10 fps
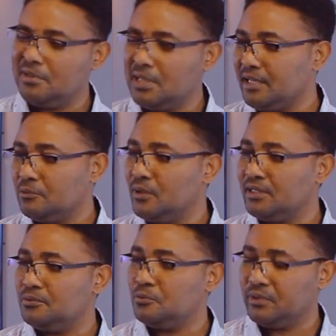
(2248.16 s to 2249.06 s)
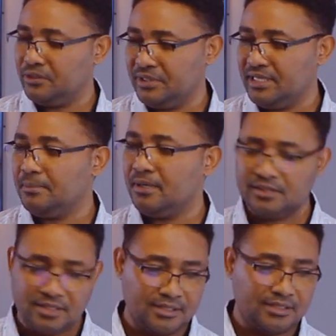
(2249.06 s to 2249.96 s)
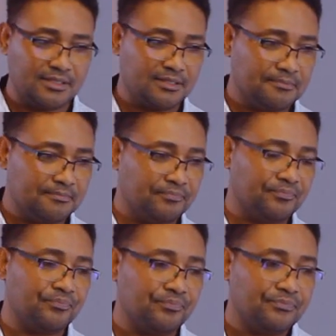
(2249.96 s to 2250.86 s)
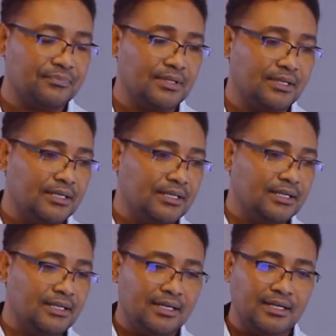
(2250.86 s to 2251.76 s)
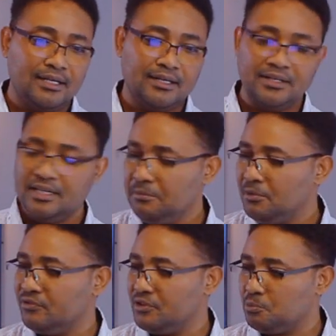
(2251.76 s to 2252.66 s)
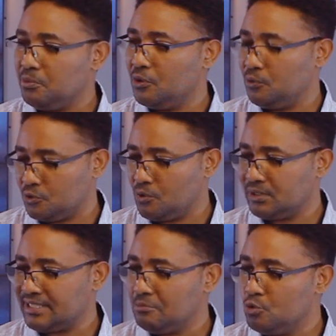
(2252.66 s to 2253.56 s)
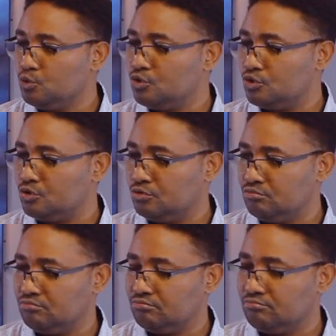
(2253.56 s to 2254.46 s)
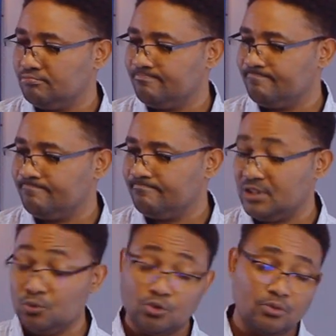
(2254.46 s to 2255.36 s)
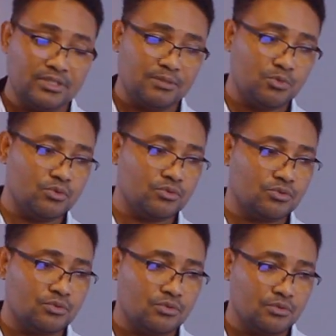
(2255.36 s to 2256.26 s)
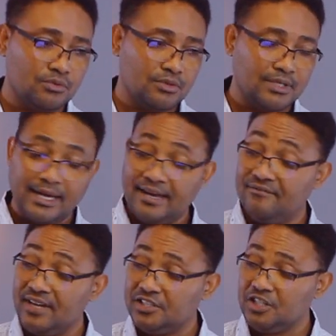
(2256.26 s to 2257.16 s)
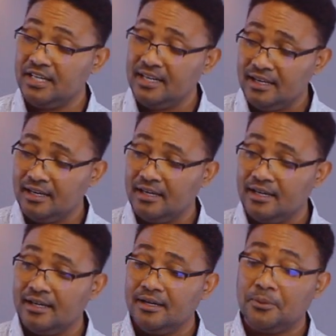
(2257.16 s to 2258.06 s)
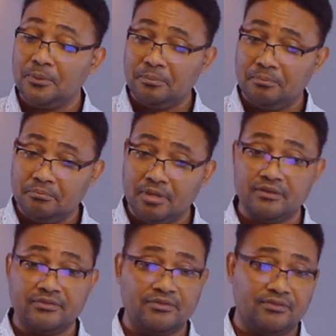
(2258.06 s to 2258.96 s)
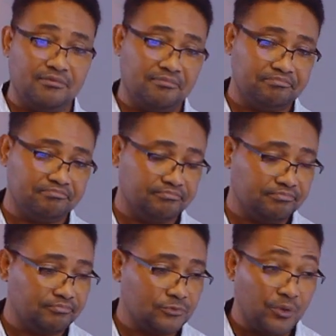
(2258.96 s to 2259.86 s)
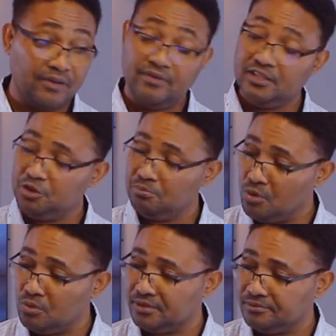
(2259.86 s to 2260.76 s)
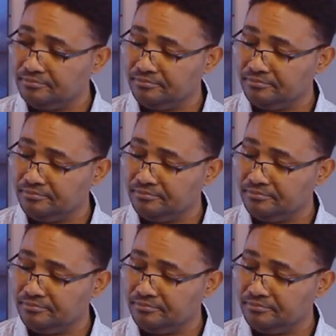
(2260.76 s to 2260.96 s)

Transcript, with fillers: or like what we read about Jesus. The name of this boy was called Tammuz. He was called Tammuz, a virgin birth, or a virgin born.